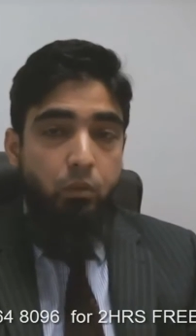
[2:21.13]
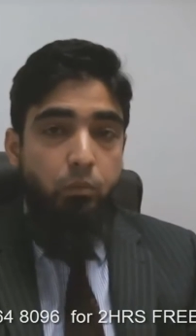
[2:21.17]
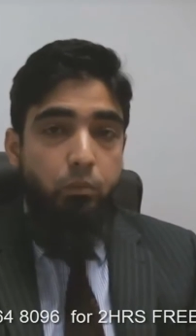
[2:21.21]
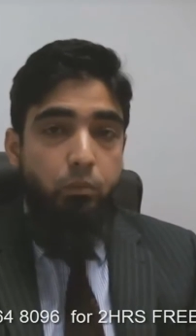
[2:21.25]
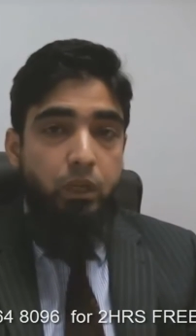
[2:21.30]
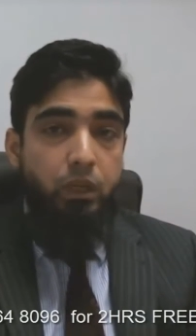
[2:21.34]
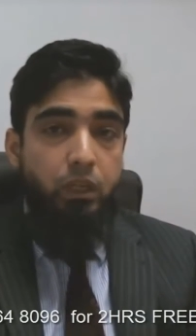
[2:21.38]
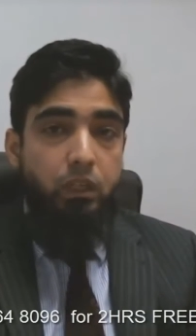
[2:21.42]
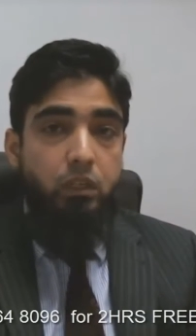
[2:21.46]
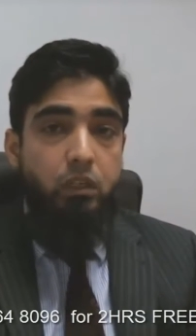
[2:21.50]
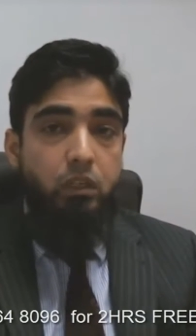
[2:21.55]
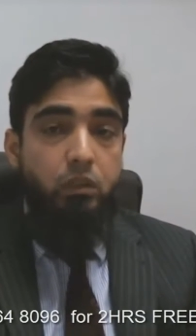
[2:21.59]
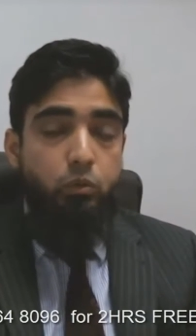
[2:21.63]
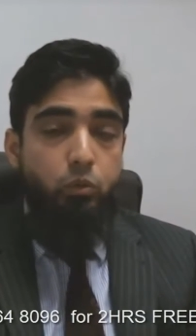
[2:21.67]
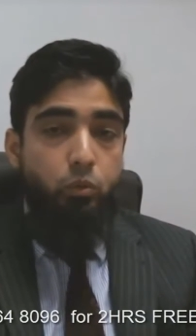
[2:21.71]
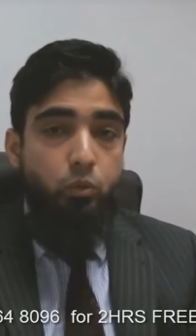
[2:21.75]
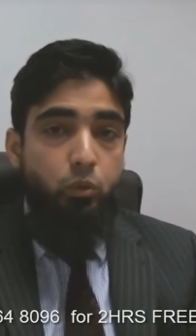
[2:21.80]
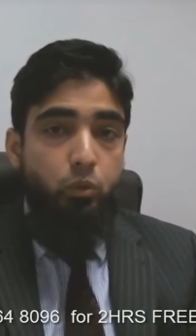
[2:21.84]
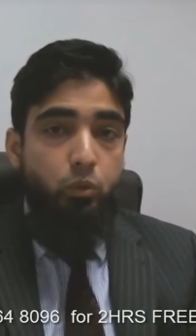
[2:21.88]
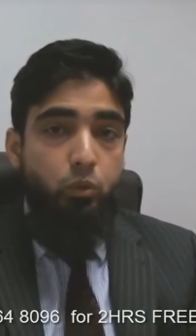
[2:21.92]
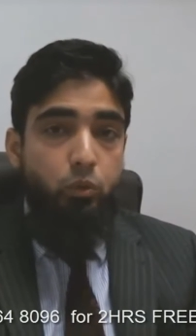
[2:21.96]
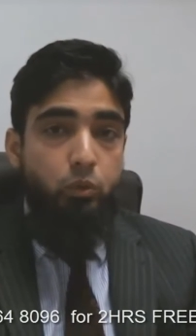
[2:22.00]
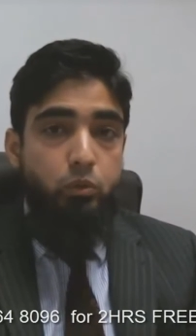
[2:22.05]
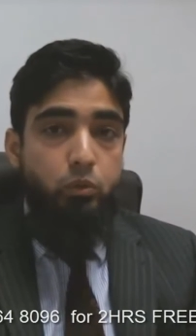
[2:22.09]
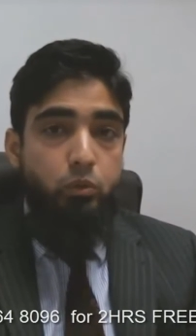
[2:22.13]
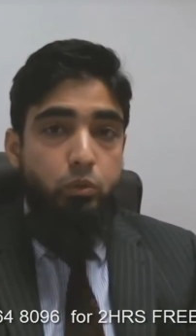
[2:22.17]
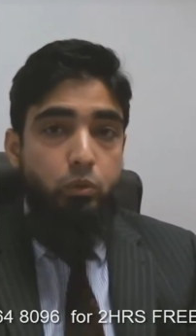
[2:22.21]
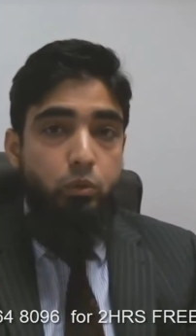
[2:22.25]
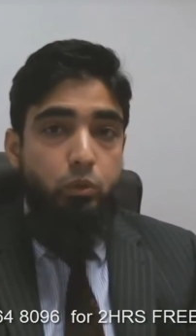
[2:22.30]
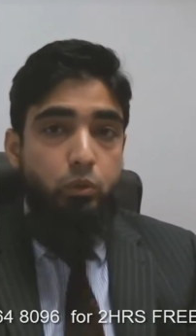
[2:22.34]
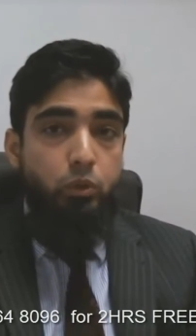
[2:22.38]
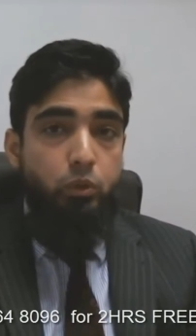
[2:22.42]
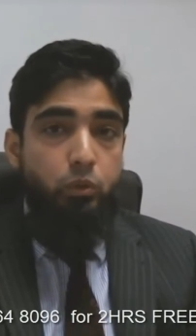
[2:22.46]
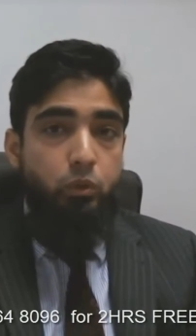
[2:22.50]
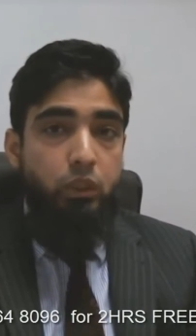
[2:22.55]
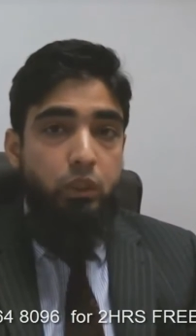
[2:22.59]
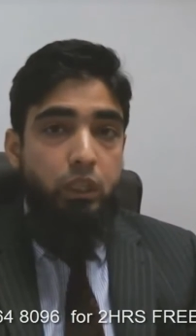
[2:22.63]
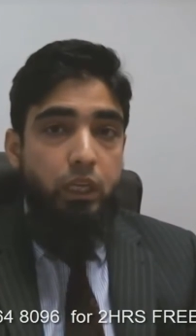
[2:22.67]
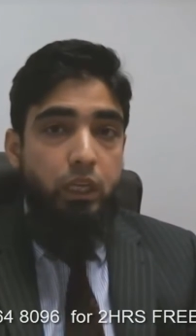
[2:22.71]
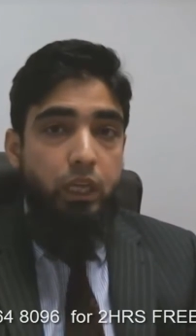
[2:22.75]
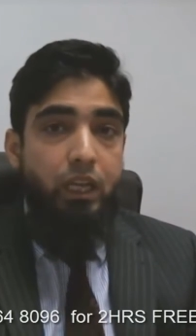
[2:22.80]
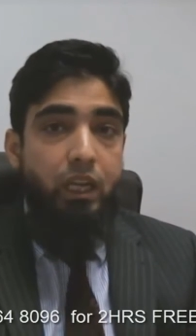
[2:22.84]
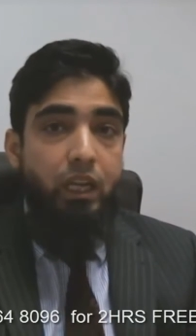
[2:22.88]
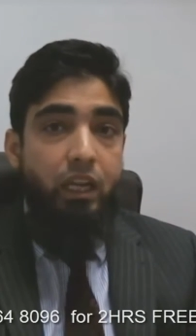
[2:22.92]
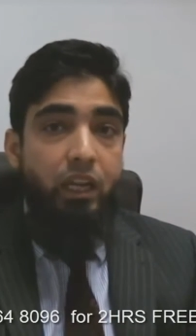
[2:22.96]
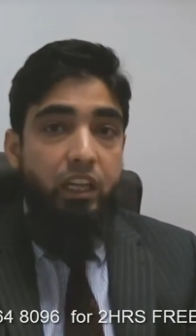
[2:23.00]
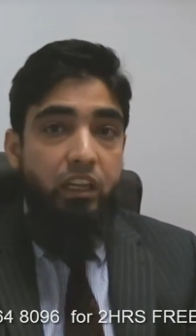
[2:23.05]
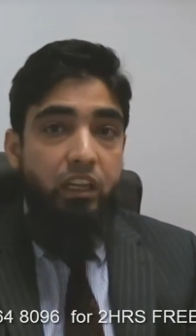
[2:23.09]
but also you
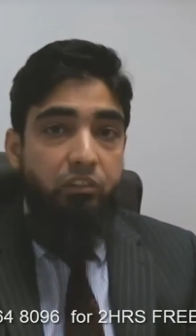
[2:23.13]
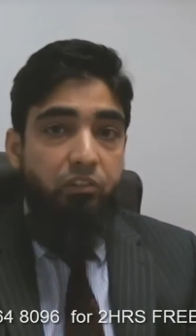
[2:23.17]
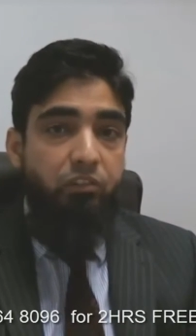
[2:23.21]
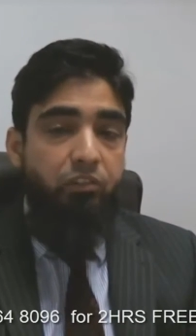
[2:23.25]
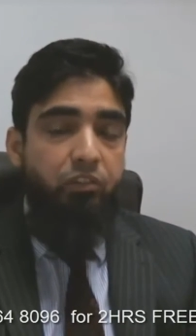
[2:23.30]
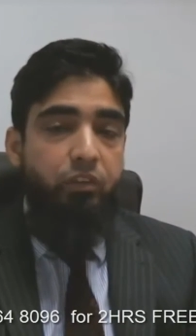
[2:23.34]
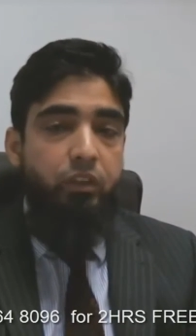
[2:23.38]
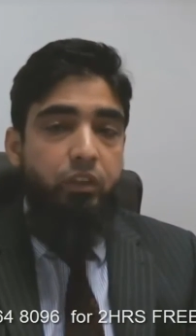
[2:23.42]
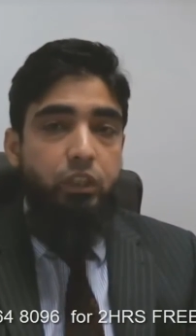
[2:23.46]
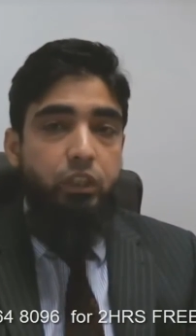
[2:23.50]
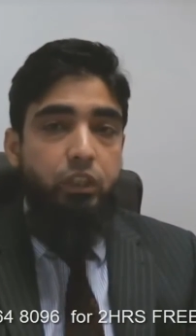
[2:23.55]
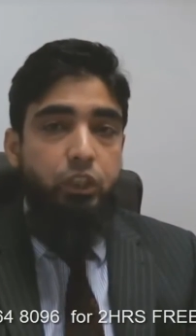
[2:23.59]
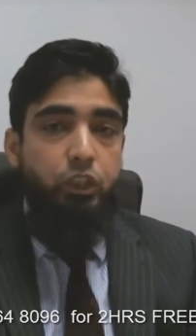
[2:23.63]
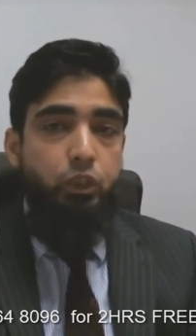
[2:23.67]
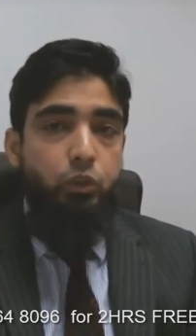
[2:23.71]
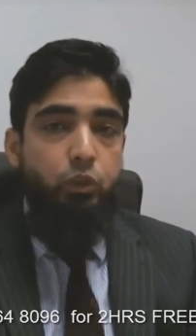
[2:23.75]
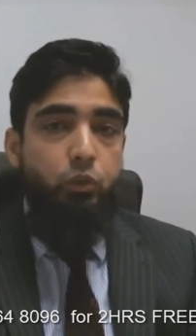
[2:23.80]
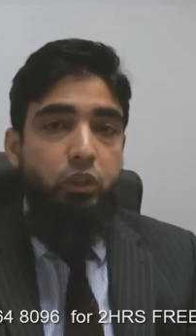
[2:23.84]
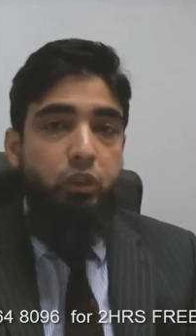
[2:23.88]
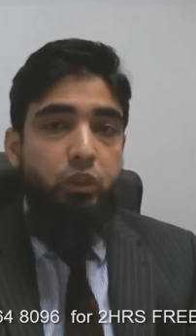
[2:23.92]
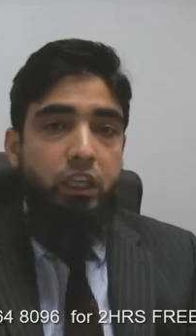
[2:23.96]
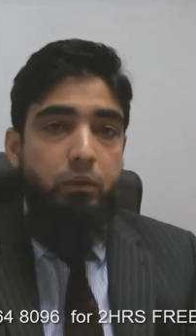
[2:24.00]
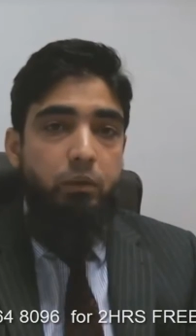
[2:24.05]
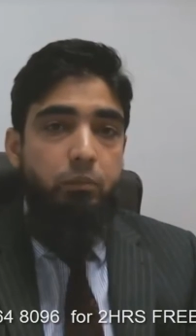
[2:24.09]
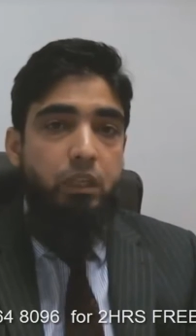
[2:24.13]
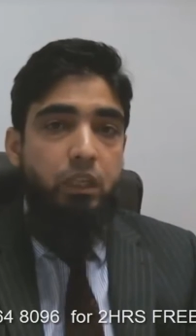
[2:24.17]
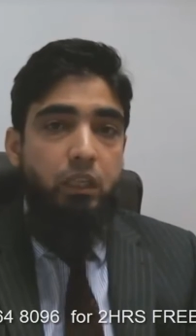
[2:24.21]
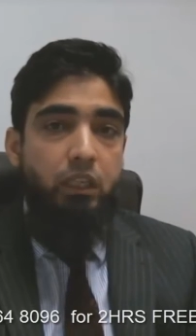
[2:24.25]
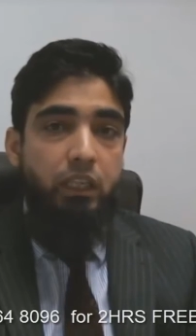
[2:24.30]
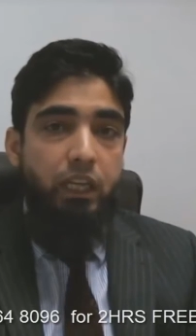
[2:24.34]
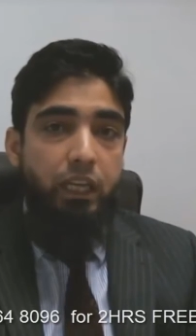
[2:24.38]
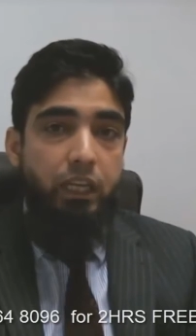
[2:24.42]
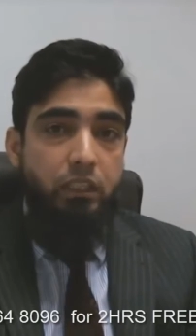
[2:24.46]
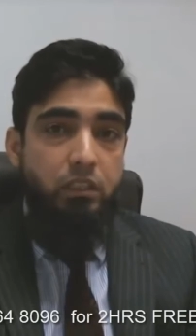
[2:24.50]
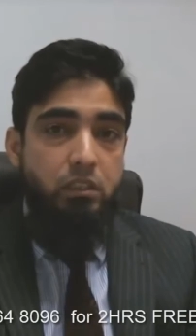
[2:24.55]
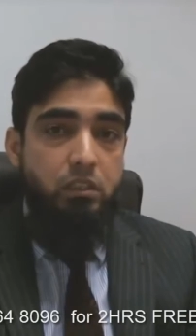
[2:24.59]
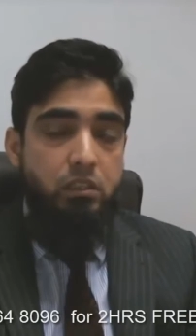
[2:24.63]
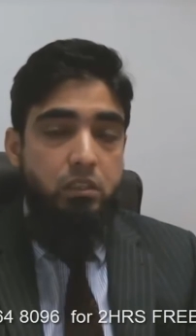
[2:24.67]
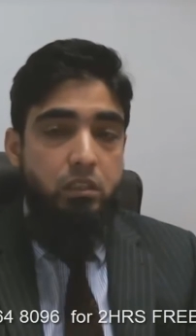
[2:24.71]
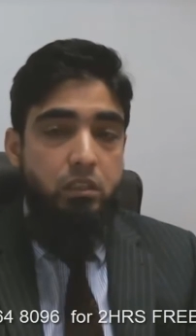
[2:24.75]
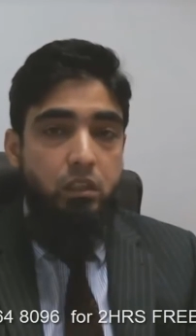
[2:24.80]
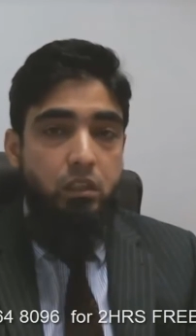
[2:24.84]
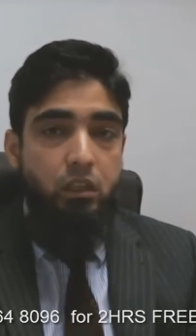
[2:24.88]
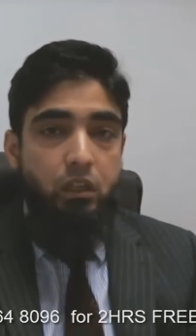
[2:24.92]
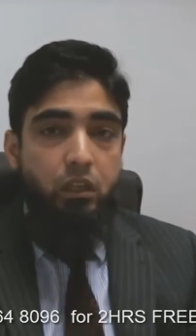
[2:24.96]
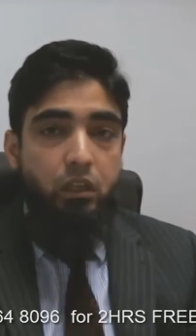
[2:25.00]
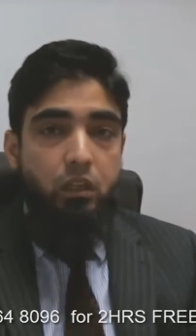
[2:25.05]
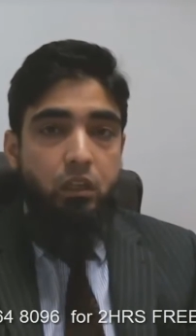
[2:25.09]
can defer your capital gains